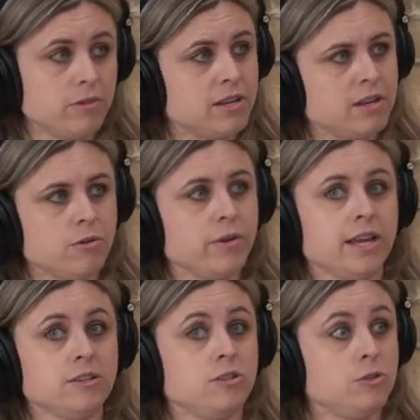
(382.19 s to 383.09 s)
We didn't know we
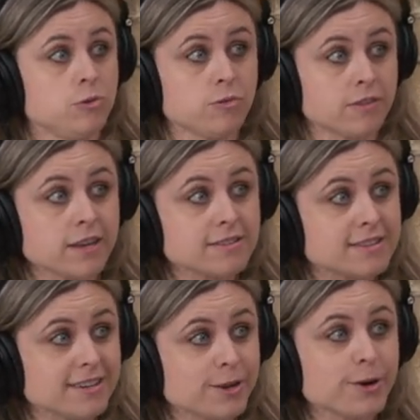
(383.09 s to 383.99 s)
had to do things
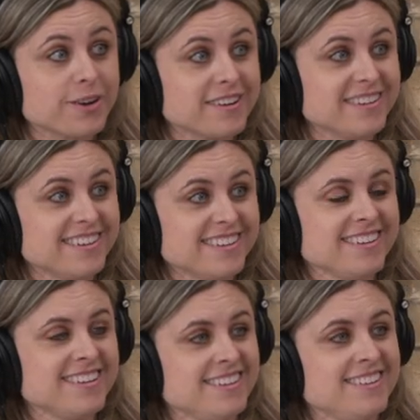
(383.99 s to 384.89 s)
in here.
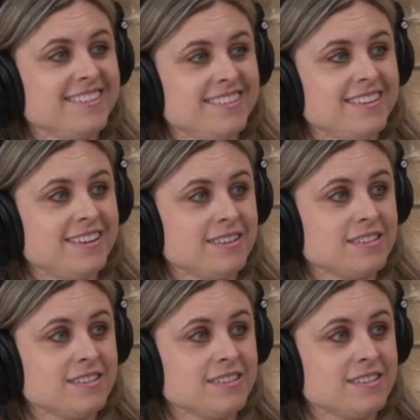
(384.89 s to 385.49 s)
I